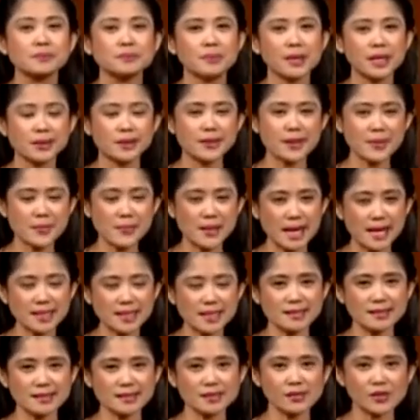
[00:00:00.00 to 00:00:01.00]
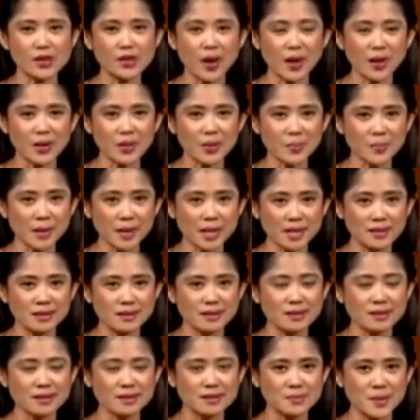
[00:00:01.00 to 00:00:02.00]
Be reminded that our
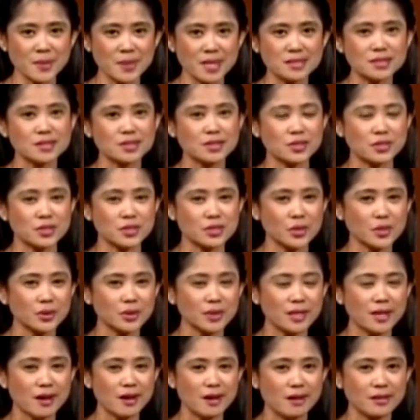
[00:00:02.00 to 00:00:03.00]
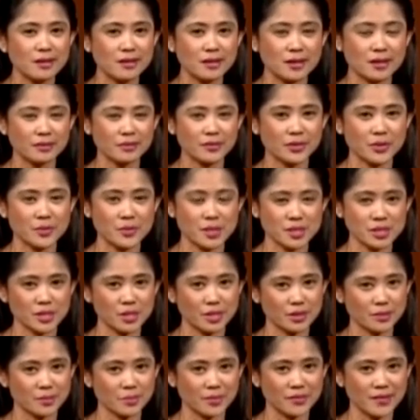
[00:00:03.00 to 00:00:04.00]
opinion is based solely on the
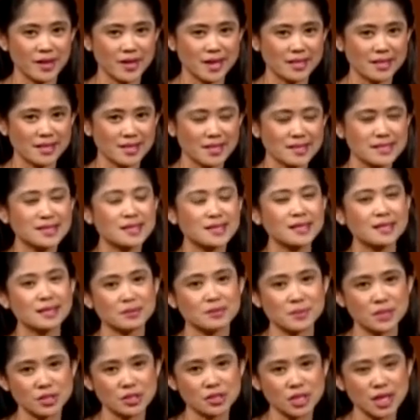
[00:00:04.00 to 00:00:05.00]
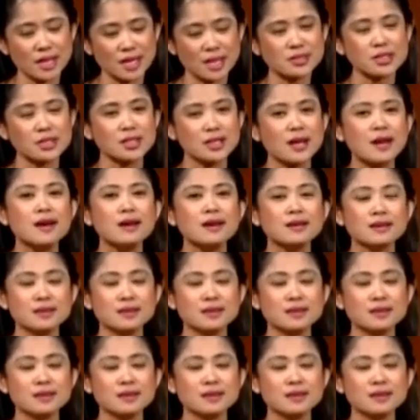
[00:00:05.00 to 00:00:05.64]
information you provided us, and it may change